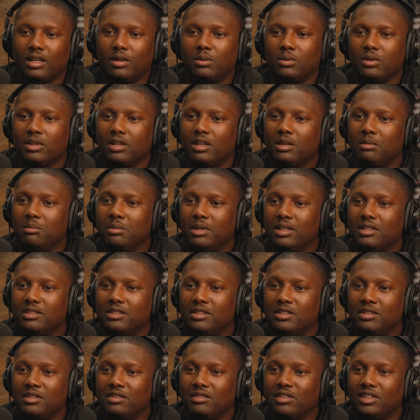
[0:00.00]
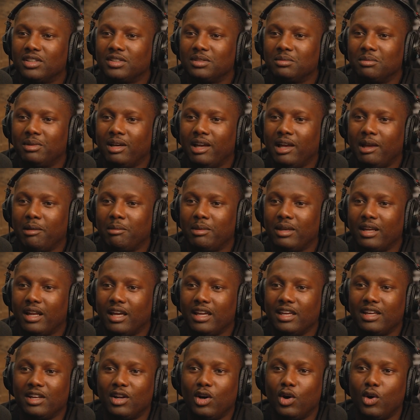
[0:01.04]
I want to commit to the University of Miami, and I
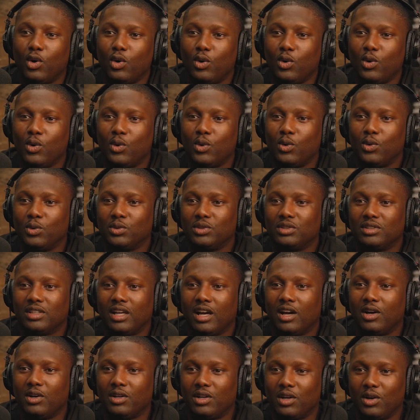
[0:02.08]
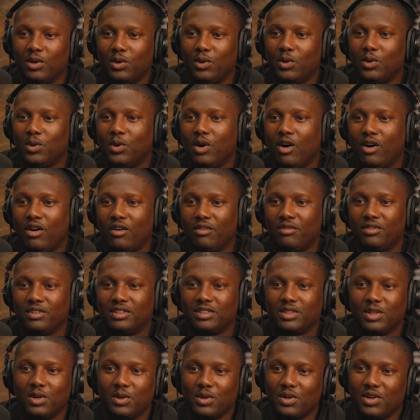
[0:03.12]
heard a whole
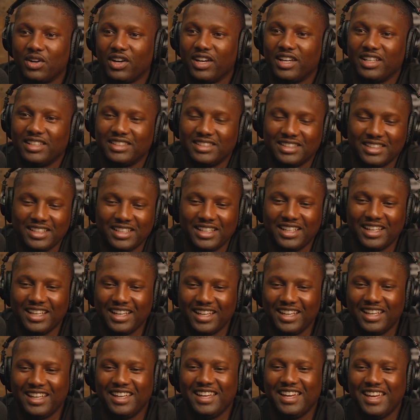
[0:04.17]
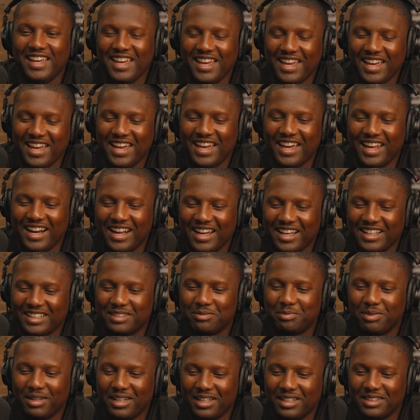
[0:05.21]
office go crazy, and I
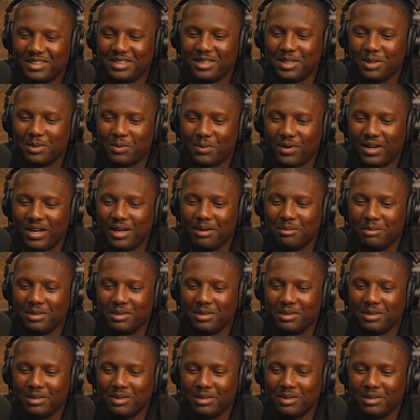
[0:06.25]
explained to him why.